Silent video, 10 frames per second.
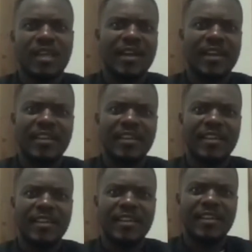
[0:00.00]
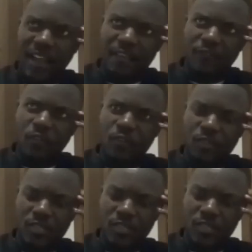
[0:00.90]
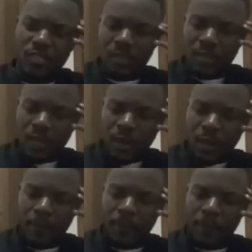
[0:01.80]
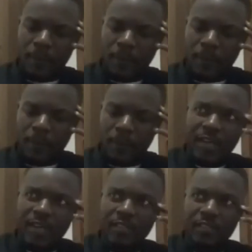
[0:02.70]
I follow this guy,